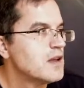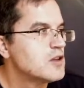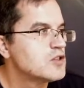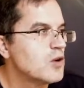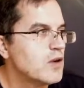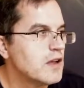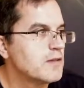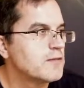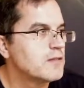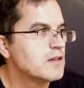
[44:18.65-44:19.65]
So
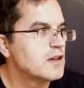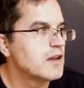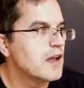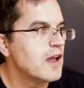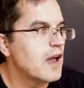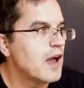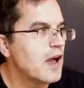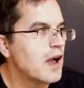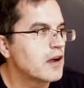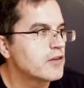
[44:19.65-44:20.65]
if the
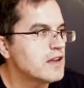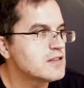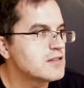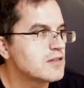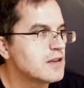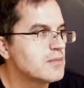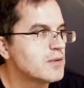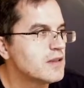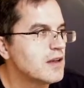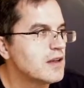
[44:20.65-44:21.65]
aggressor
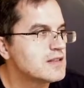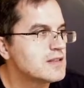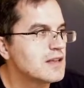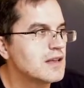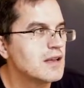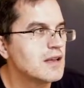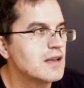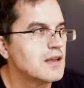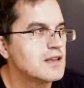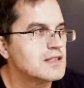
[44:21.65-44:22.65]
impedance
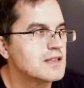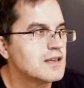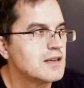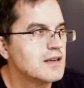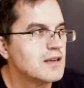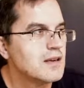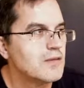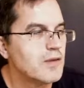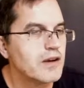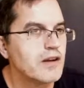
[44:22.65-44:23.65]
is
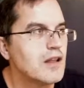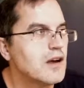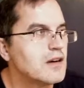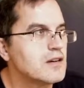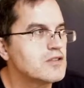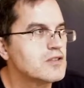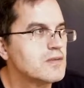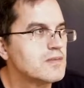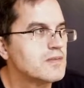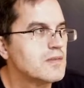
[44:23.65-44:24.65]
very large,
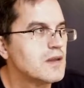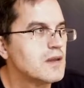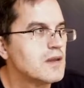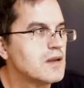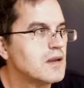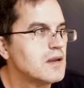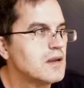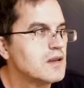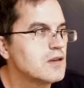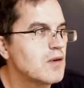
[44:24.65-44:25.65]

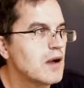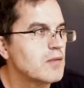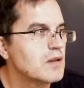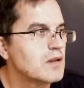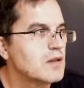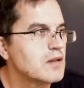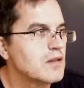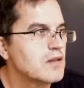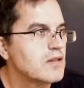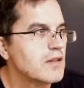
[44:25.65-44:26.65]
so I will
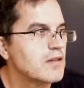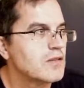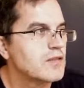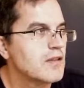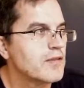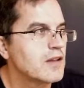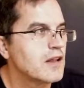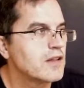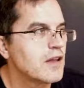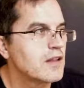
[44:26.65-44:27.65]
do something
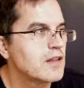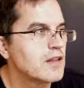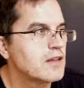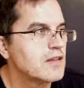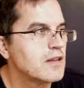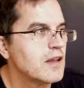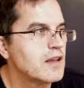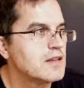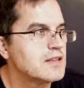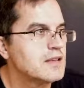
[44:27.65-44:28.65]
like that,
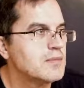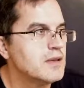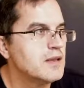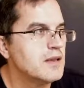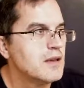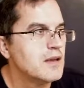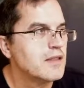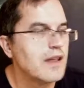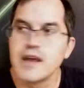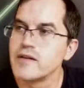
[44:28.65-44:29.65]
ZA, ZB,
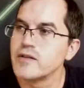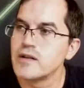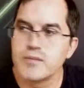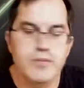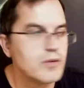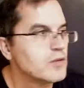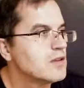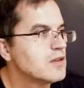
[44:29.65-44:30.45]
then I will put